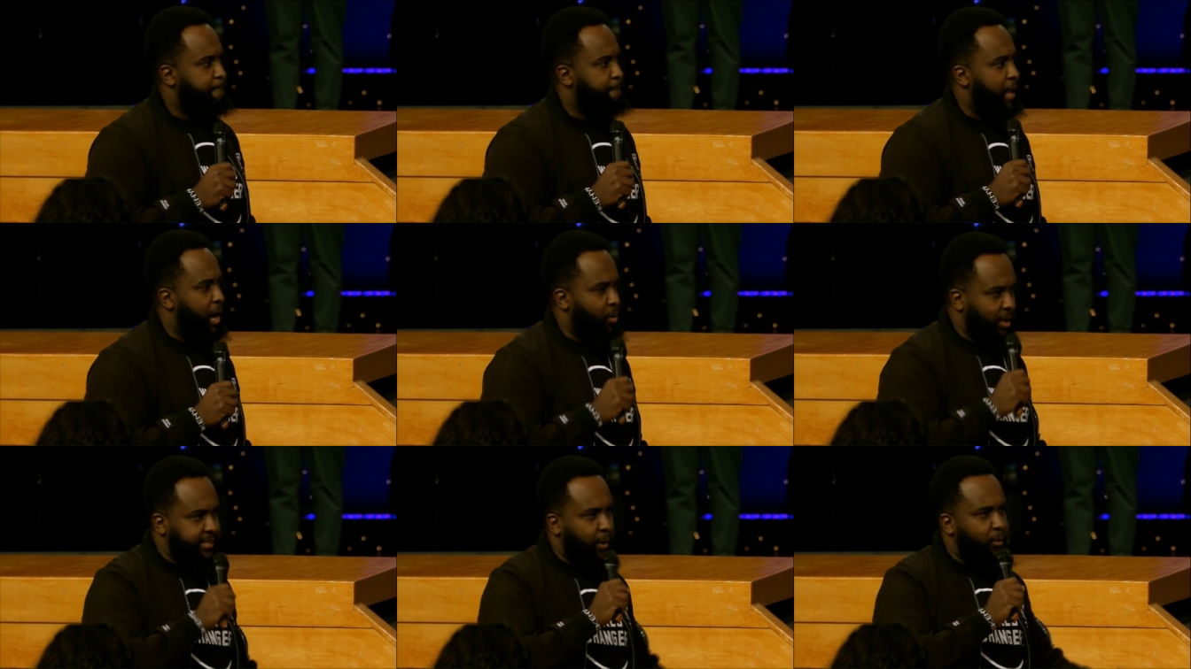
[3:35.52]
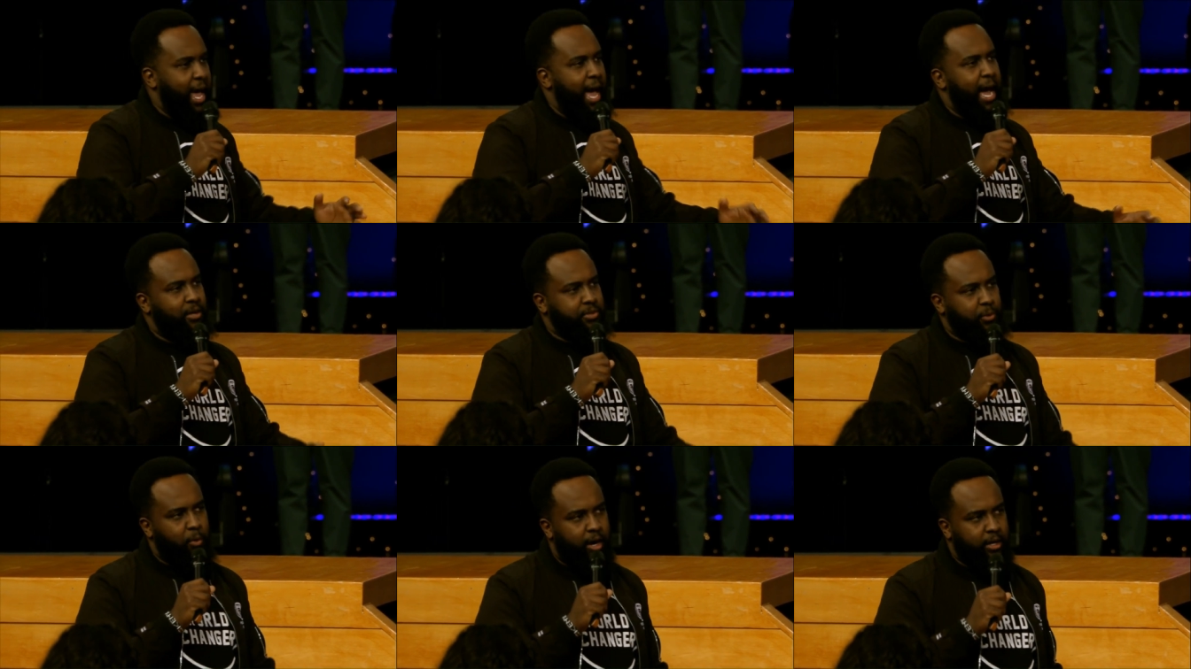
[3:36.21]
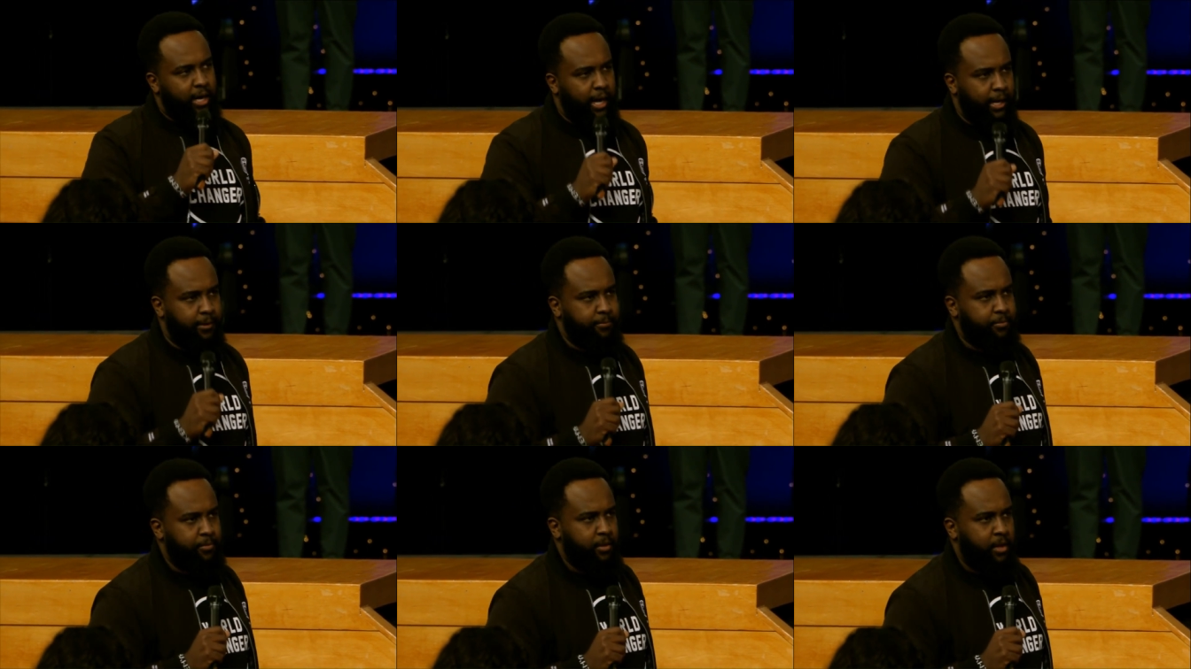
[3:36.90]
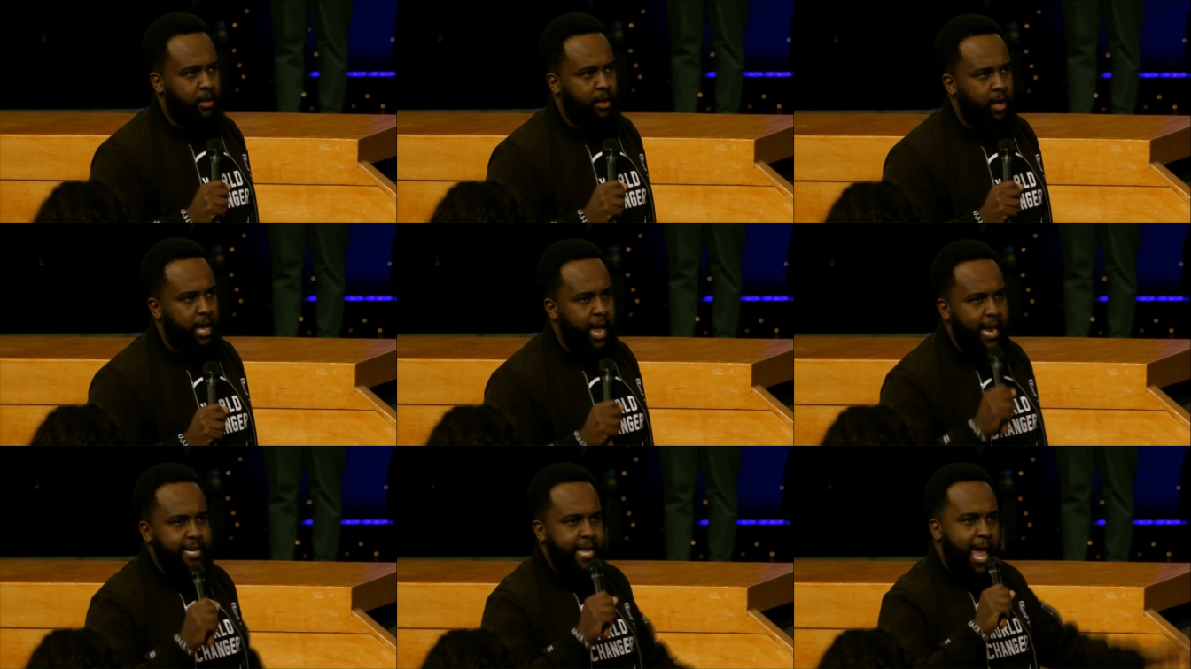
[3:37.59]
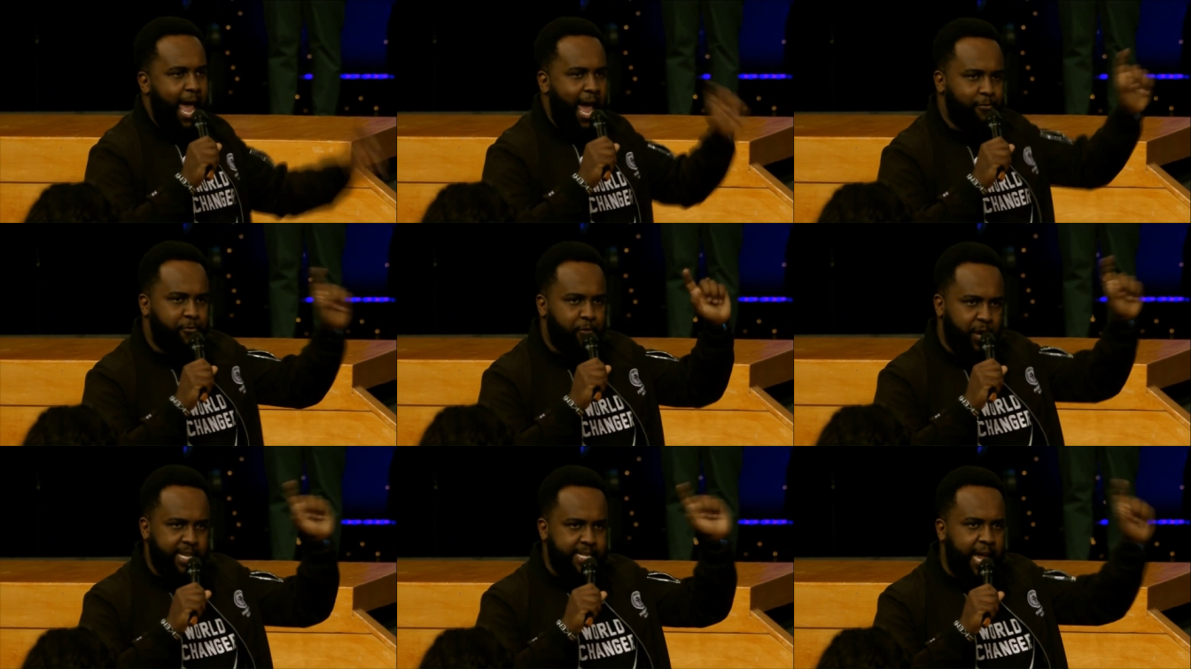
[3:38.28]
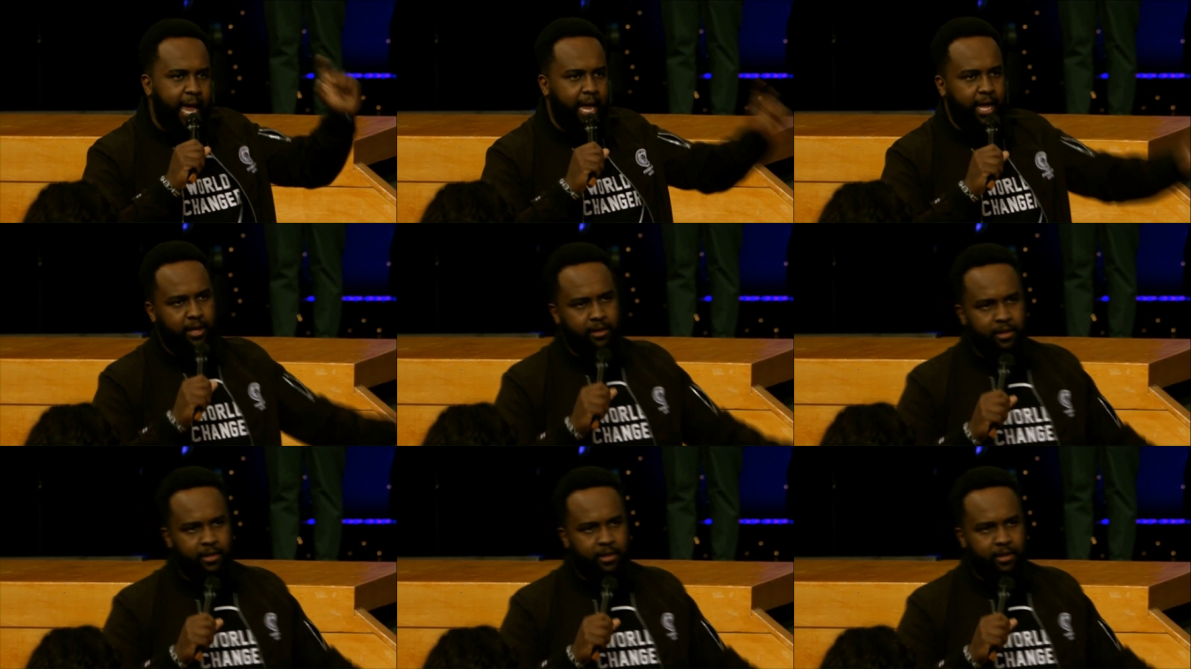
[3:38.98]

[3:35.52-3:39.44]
I was a warehouse worker, and every day